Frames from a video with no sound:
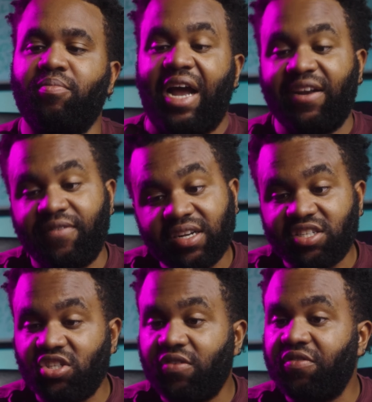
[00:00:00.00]

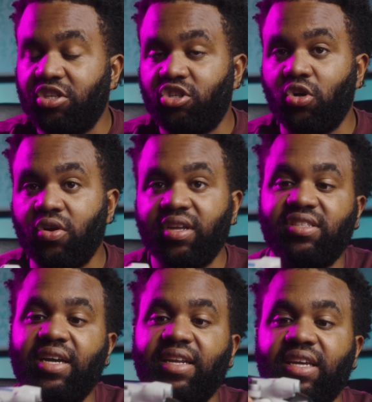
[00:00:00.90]
Advantages of this drone is
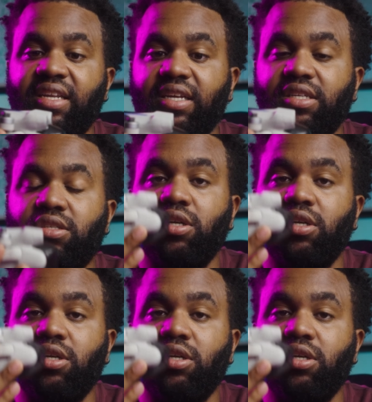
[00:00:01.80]
that it is